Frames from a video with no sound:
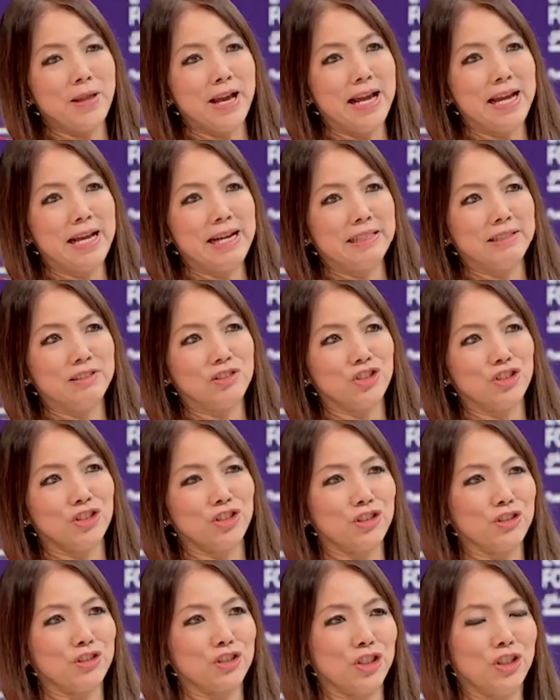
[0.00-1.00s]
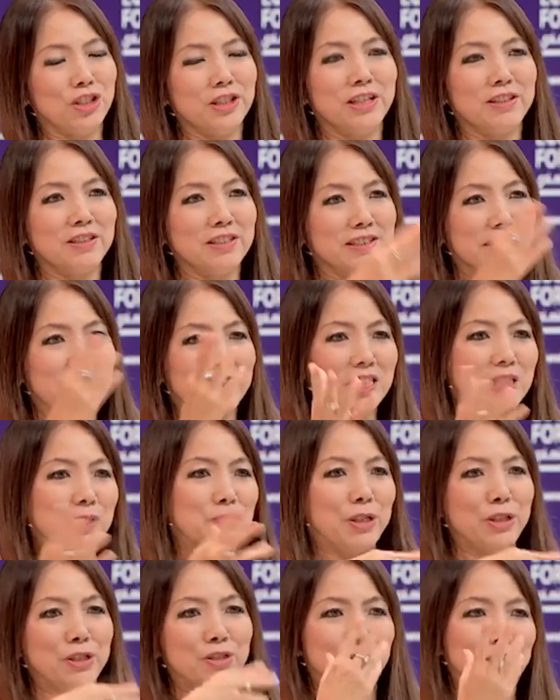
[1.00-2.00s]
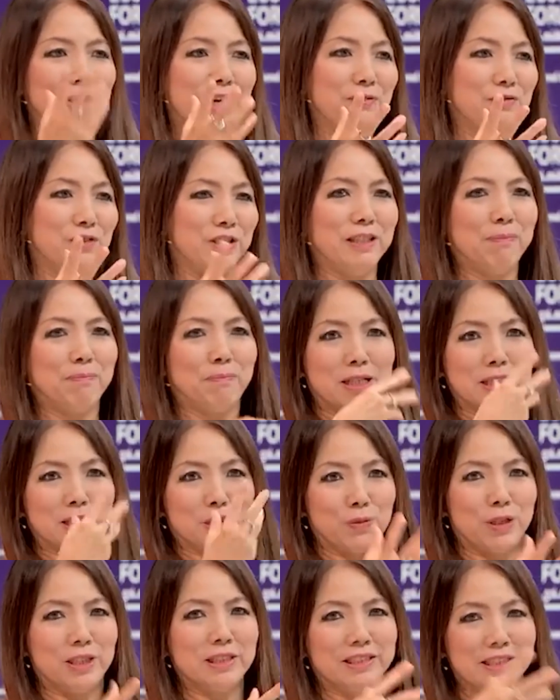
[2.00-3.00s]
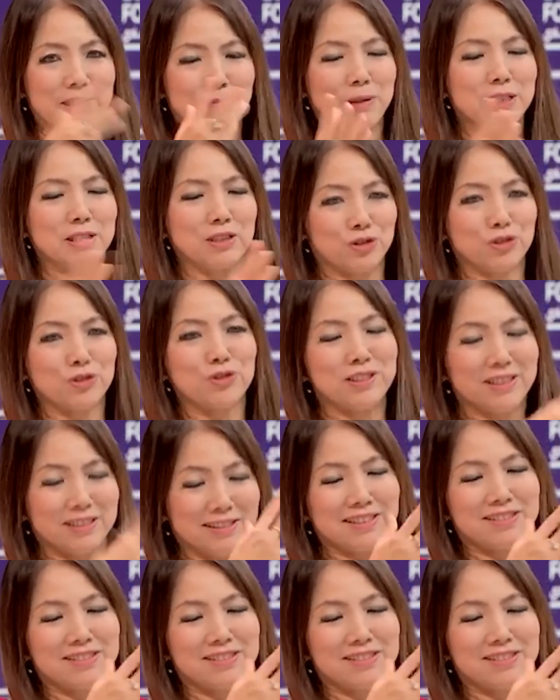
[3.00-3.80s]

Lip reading: are the days where you have T+1, T+2.